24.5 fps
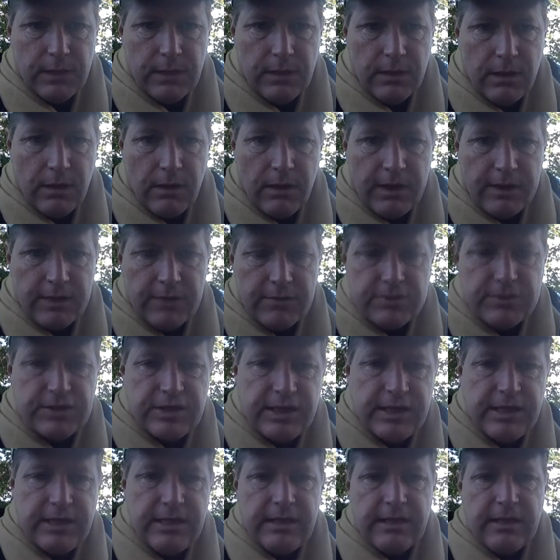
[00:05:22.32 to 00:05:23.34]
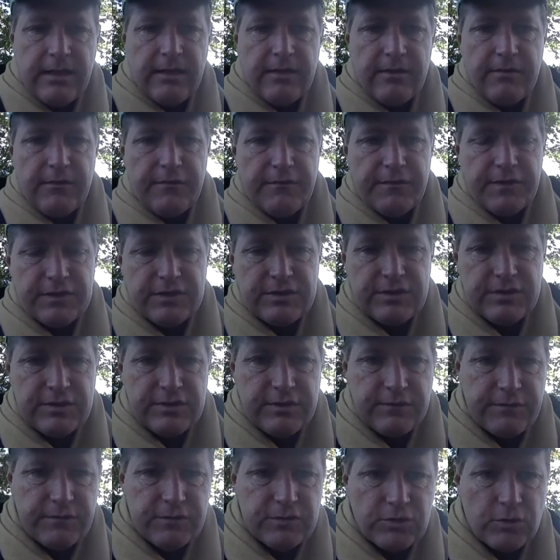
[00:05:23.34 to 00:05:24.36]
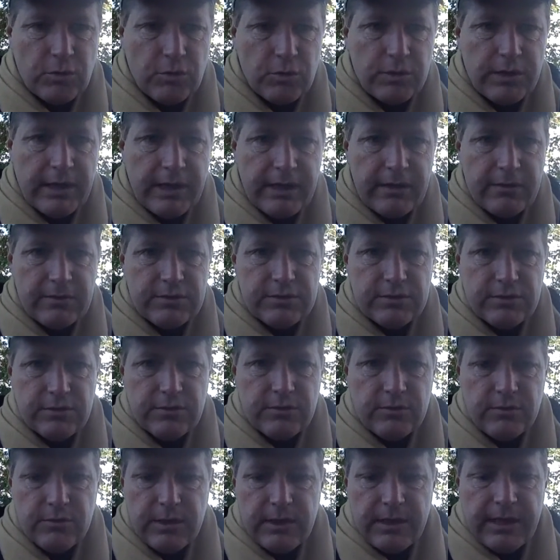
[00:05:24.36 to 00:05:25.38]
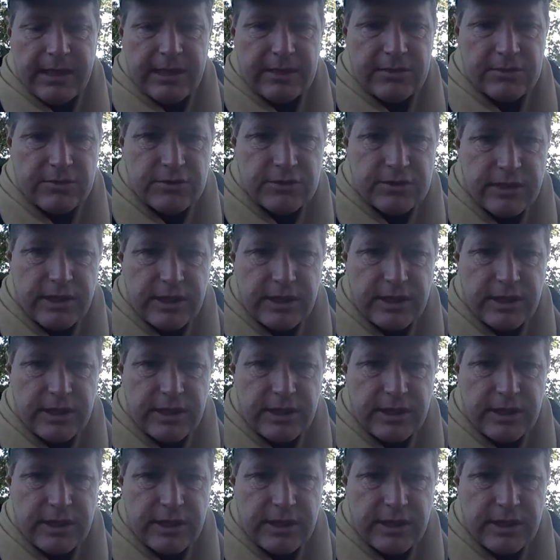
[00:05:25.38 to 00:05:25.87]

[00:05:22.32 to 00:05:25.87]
All right, you'll see the fixes if you scroll down to answers and